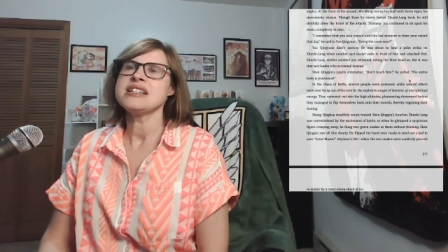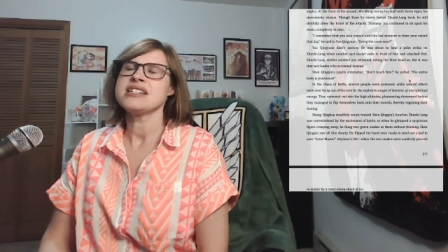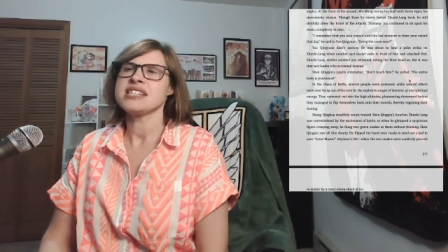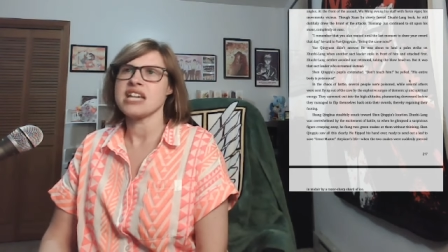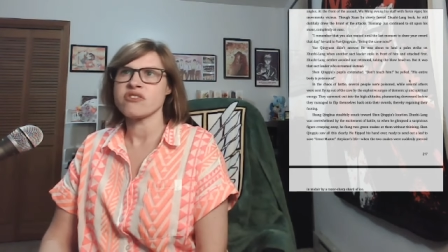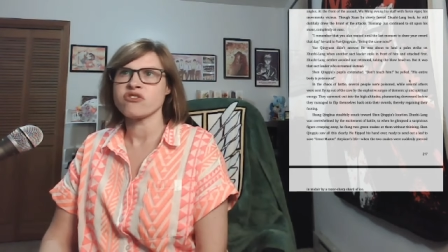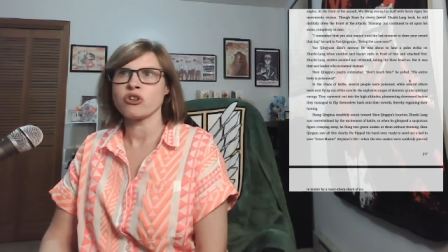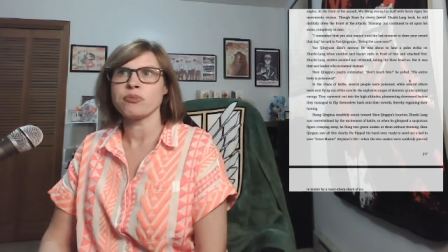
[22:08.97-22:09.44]

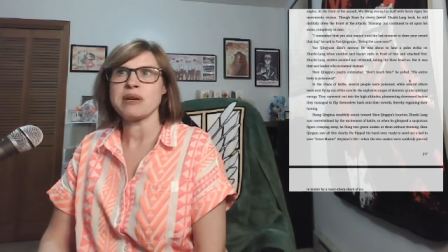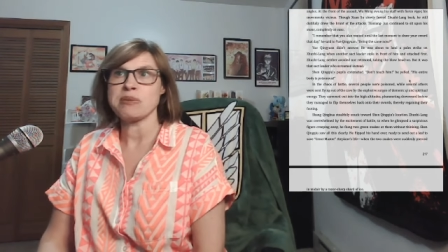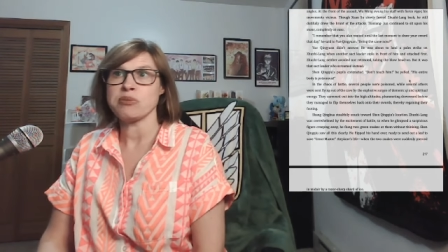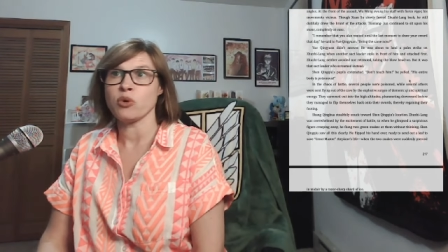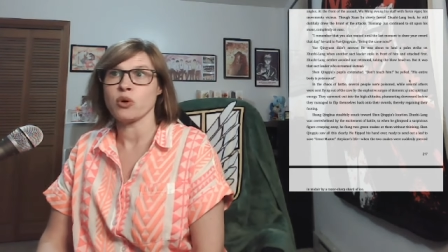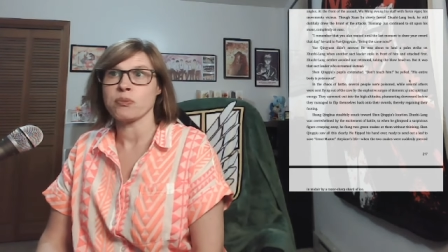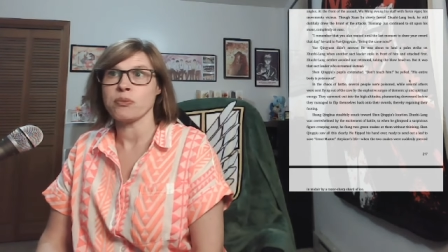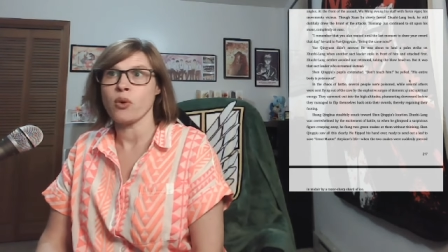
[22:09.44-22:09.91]
several
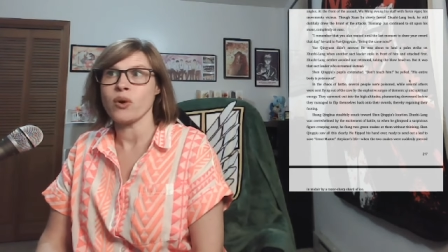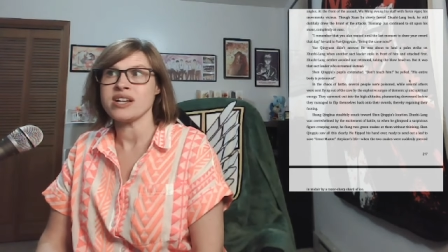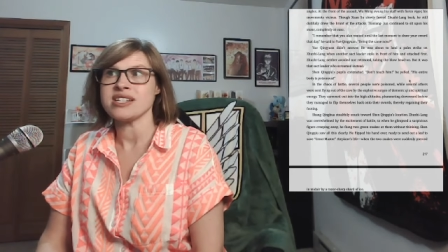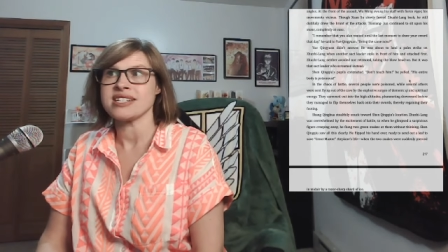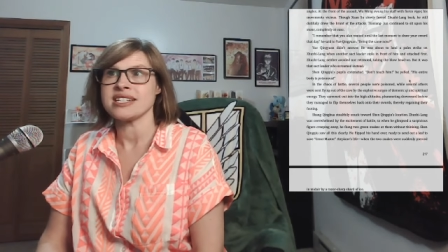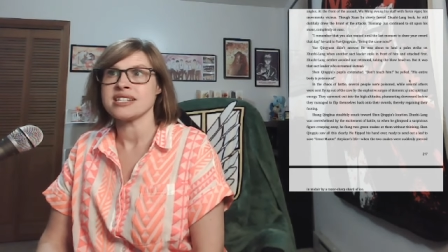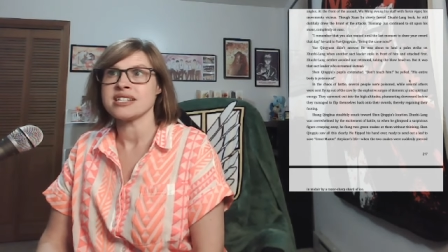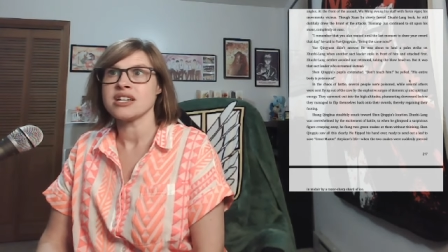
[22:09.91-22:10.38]
people were
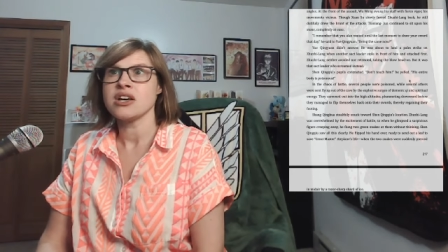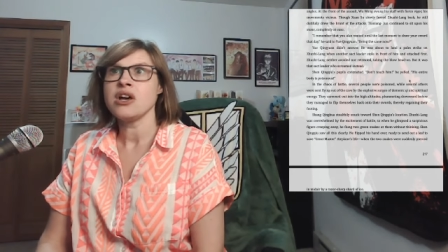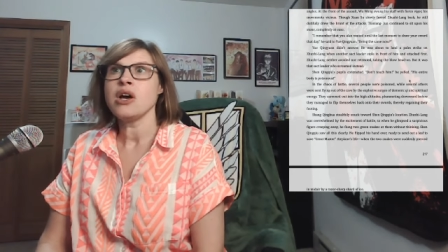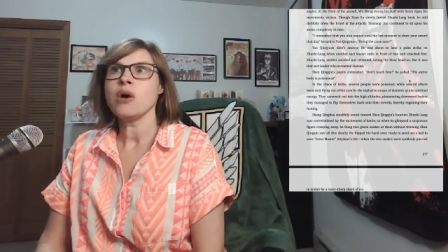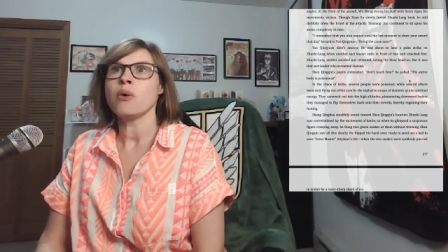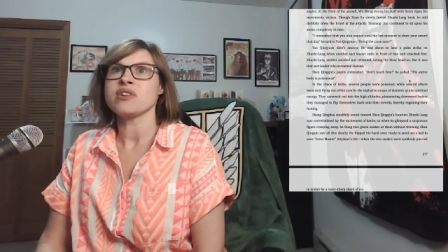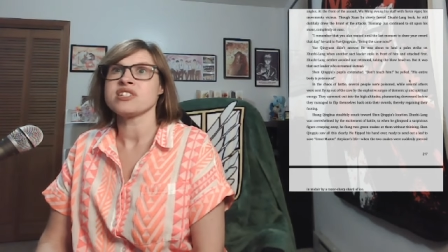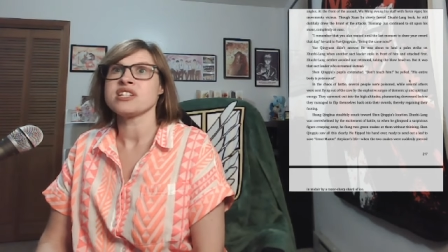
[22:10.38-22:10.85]
poisoned,
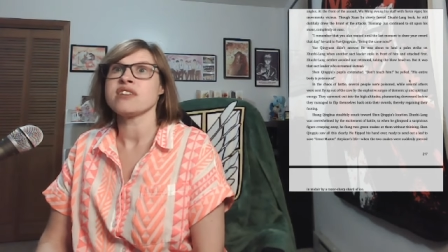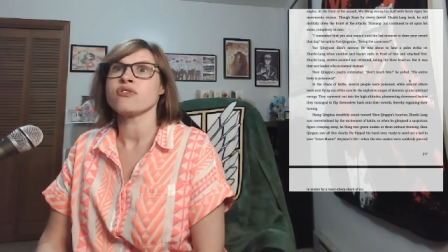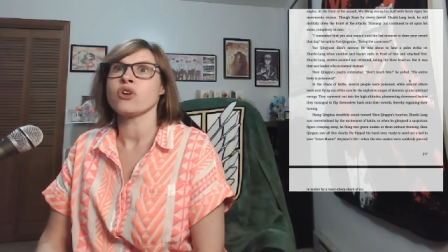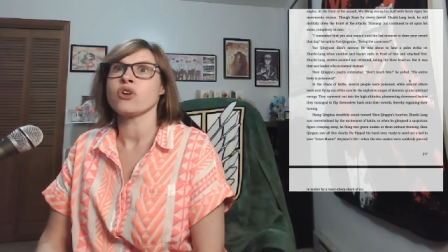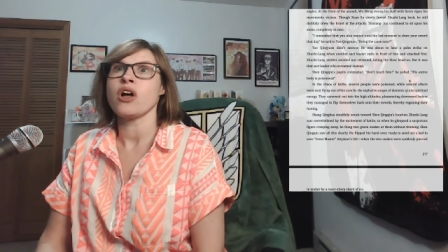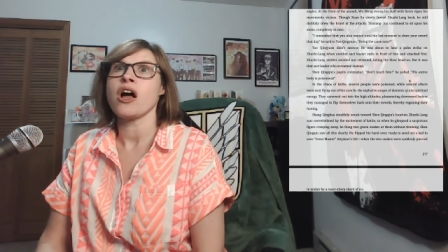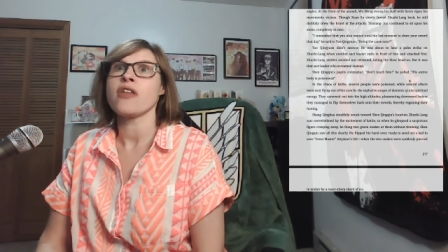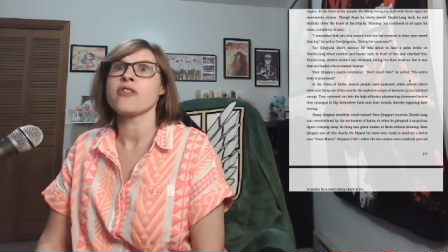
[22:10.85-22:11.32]
while
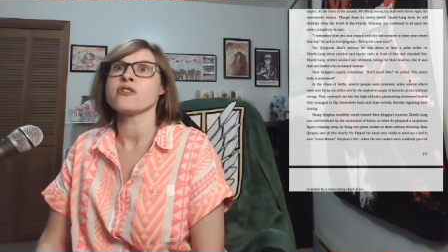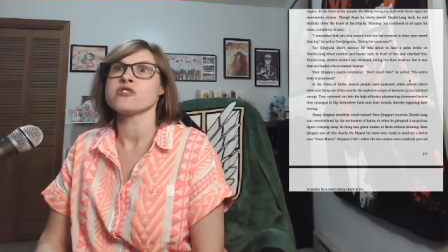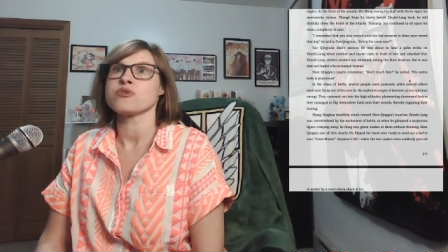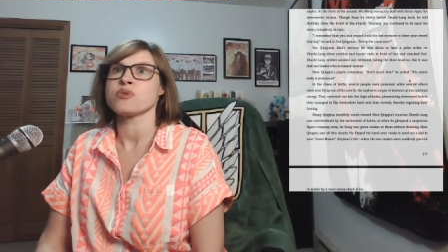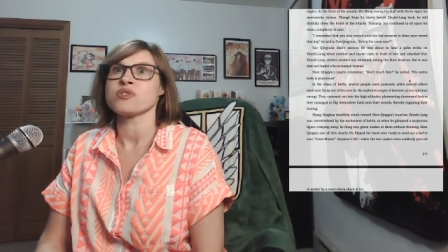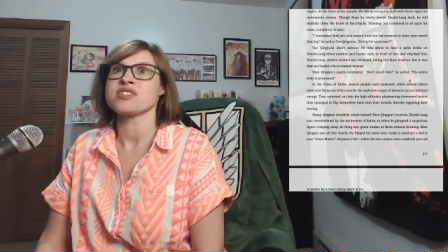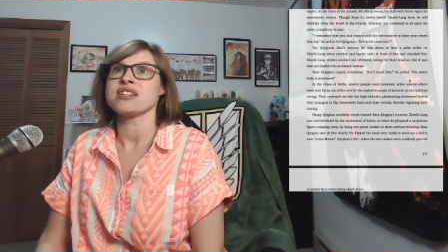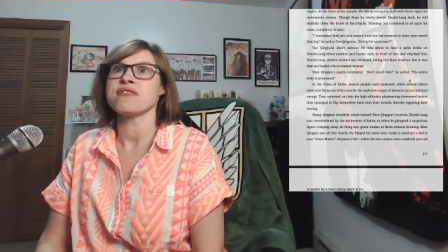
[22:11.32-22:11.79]
several
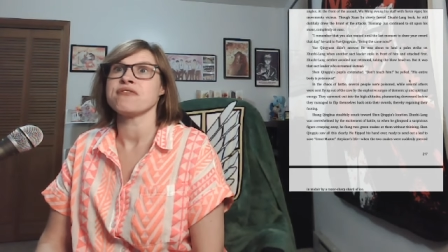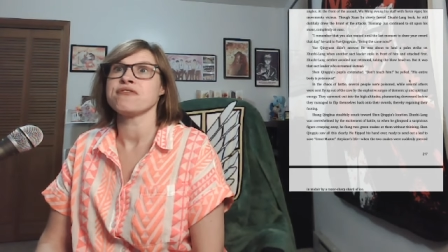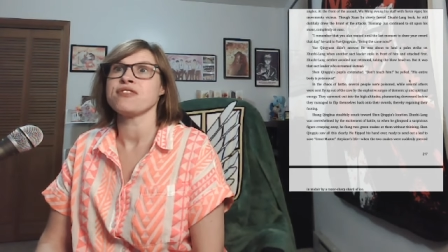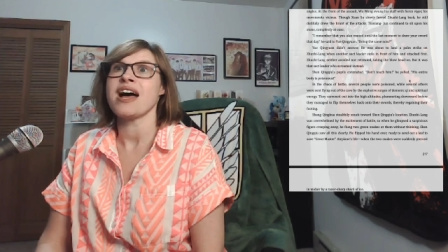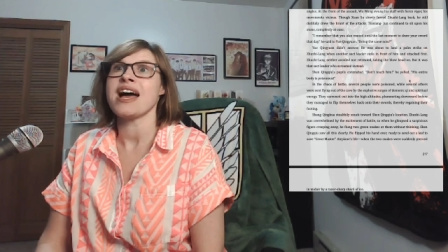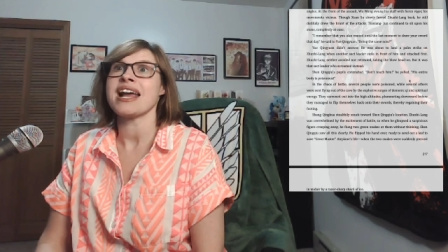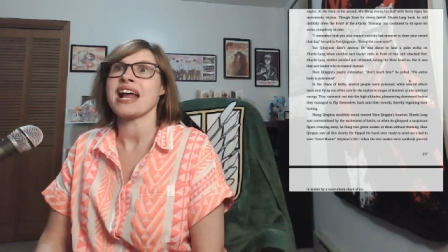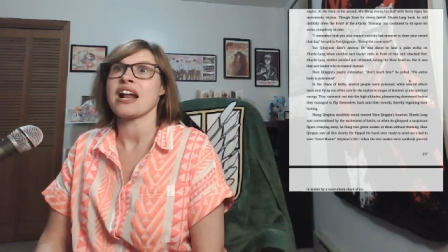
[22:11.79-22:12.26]
others were sent
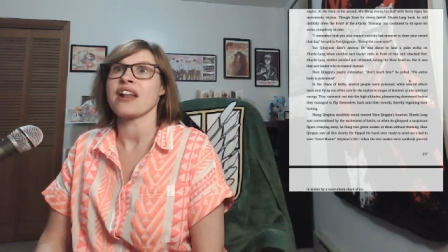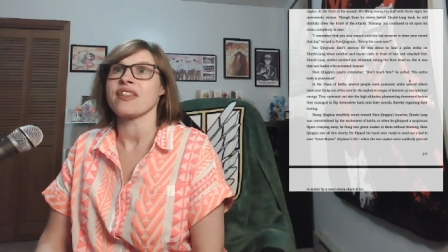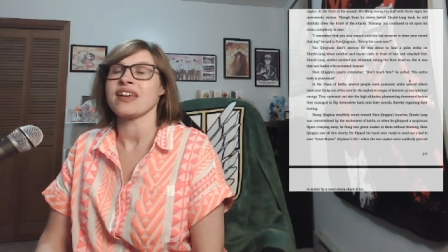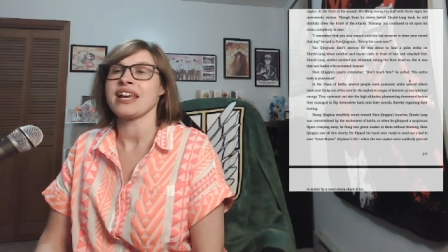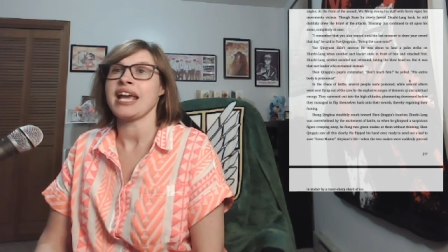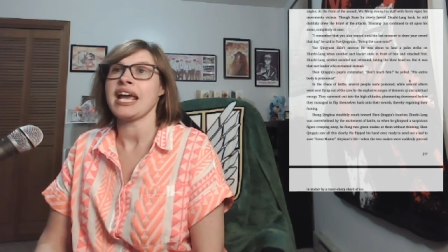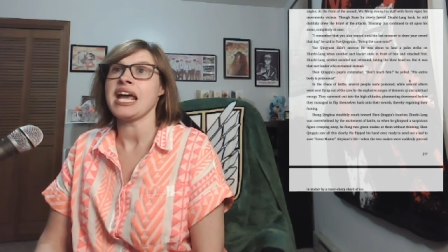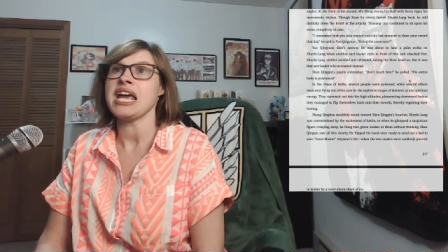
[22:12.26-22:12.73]
flying out of the
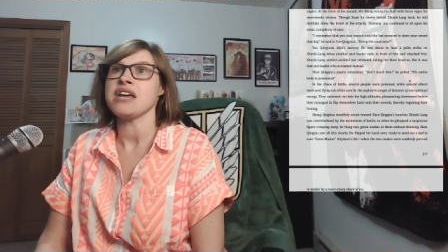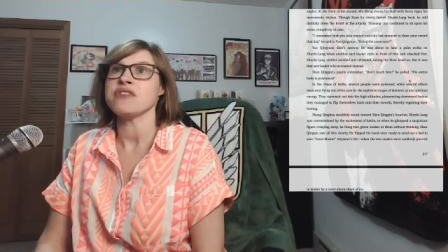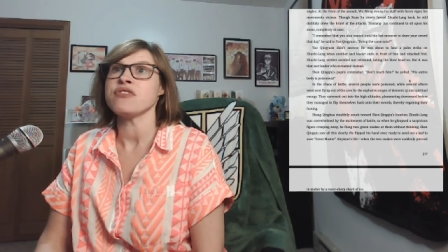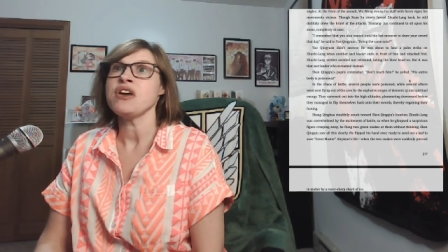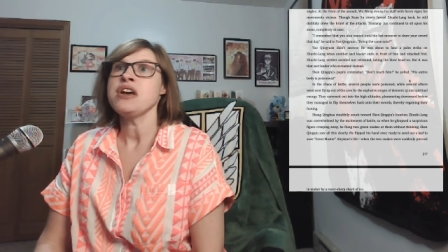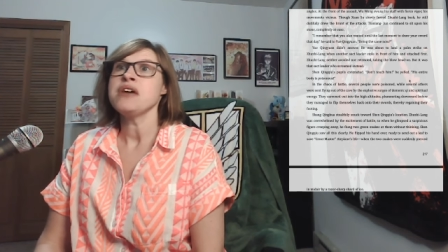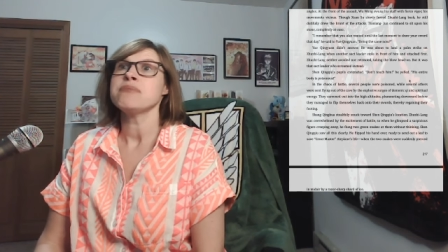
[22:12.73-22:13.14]
cave